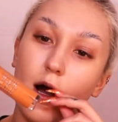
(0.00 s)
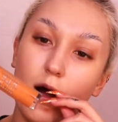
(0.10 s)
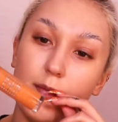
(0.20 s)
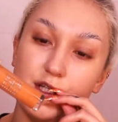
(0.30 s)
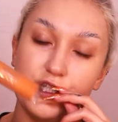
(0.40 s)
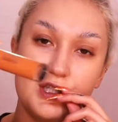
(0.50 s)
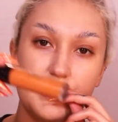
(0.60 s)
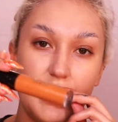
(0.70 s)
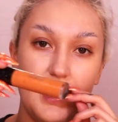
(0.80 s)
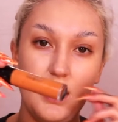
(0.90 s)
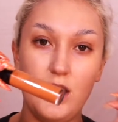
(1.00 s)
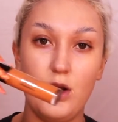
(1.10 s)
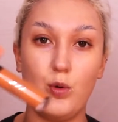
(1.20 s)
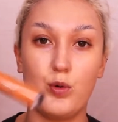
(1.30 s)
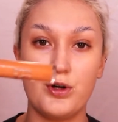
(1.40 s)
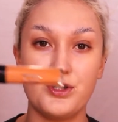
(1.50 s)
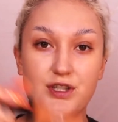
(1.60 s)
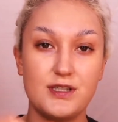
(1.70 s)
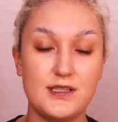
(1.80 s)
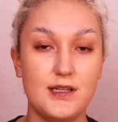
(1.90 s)
It's just an orange
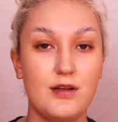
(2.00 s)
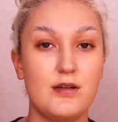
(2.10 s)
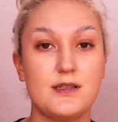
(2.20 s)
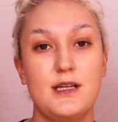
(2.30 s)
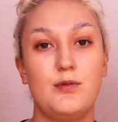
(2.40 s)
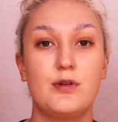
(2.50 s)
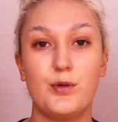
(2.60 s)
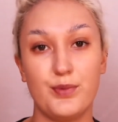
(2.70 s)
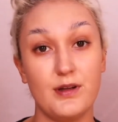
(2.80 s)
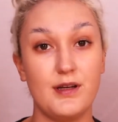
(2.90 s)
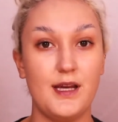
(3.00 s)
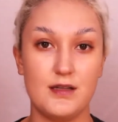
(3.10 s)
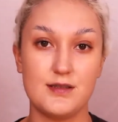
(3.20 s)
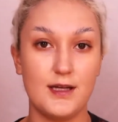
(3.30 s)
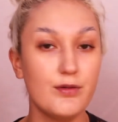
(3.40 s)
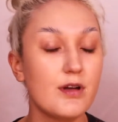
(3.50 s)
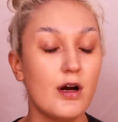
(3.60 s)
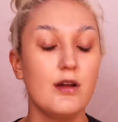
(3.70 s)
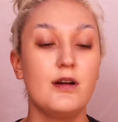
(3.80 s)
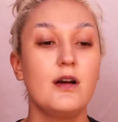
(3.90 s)
concealer because that will completely cancel out the
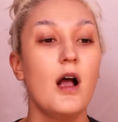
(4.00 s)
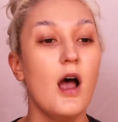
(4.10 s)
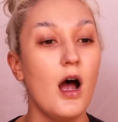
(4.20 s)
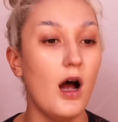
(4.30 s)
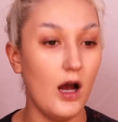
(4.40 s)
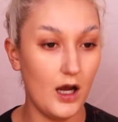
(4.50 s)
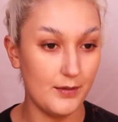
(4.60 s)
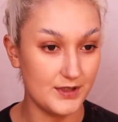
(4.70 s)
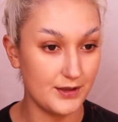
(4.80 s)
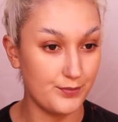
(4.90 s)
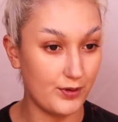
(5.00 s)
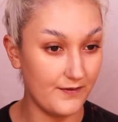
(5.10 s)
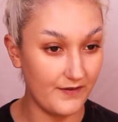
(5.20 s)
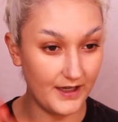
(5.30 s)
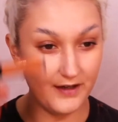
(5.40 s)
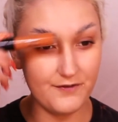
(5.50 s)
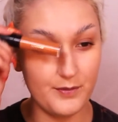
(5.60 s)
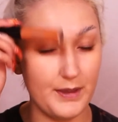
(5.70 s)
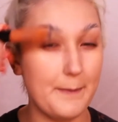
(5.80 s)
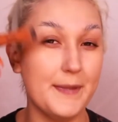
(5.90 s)
color. To prevent it from
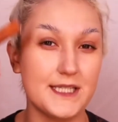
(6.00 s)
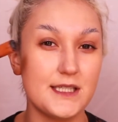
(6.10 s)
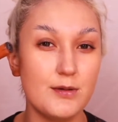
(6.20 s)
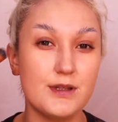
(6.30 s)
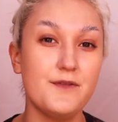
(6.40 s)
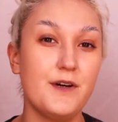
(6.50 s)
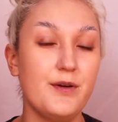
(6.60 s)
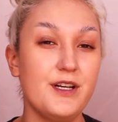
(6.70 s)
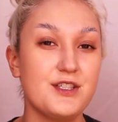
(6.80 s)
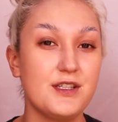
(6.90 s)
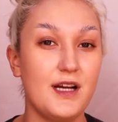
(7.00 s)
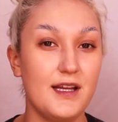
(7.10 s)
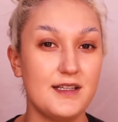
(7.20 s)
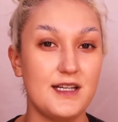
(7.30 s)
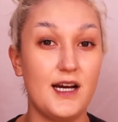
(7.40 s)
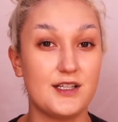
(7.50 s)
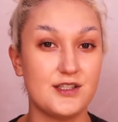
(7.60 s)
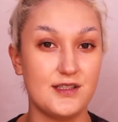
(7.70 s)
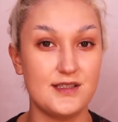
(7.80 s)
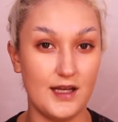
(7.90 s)
like mixing with the foundation, I like to
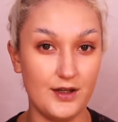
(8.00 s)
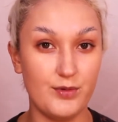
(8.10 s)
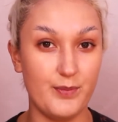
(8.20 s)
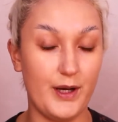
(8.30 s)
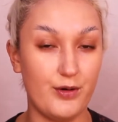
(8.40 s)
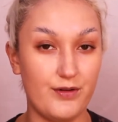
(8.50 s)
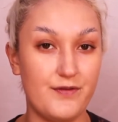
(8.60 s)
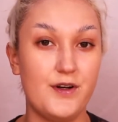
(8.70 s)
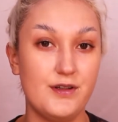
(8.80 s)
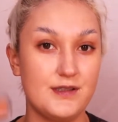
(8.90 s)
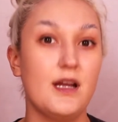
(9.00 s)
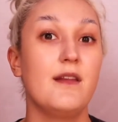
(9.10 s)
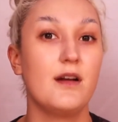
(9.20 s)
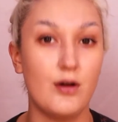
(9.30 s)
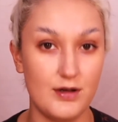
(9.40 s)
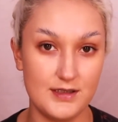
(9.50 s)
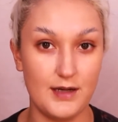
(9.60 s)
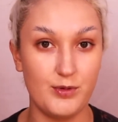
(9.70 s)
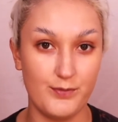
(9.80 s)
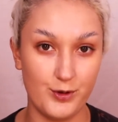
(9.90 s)
actually set it with powder first and then go on
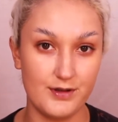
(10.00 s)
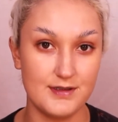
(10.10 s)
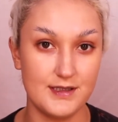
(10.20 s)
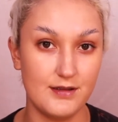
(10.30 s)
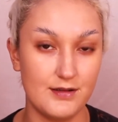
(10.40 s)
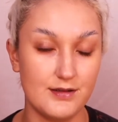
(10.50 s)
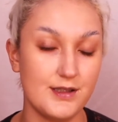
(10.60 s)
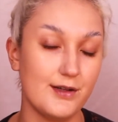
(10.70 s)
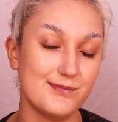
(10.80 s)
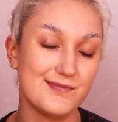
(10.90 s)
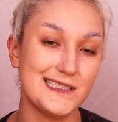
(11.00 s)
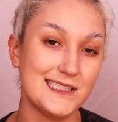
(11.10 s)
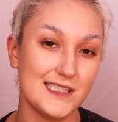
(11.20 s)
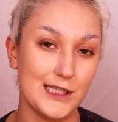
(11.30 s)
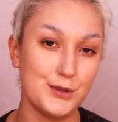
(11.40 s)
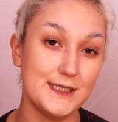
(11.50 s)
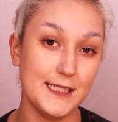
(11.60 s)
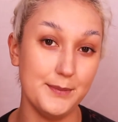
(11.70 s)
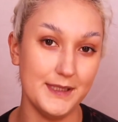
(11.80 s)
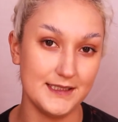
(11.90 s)
top with more concealer. So just a little
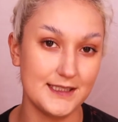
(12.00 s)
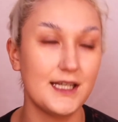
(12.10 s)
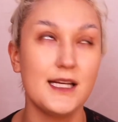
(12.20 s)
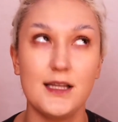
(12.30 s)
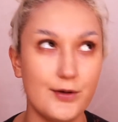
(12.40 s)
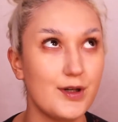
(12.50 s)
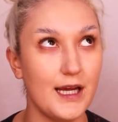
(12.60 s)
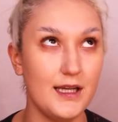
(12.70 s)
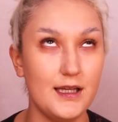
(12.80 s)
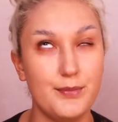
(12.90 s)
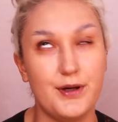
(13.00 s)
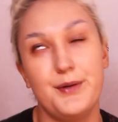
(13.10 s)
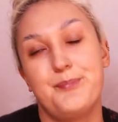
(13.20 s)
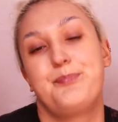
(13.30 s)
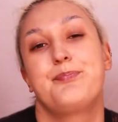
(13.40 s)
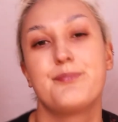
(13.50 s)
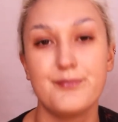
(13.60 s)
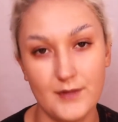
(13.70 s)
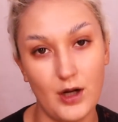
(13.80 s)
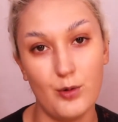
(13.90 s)
tidbit. It's going to get a little cakey, but oh